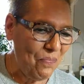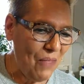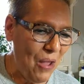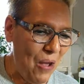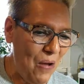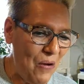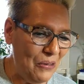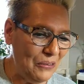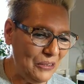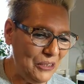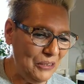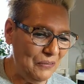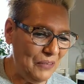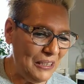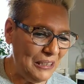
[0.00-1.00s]
Oh,
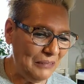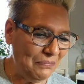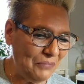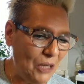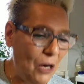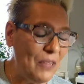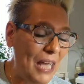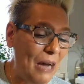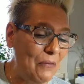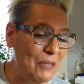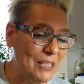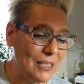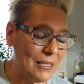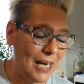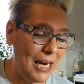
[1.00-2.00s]
too funny. Oh, that was
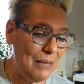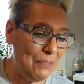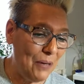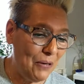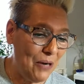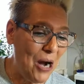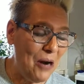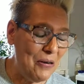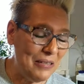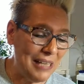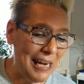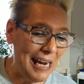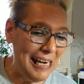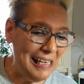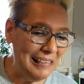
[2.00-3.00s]
a typo.
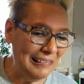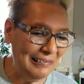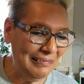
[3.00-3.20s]
Okay.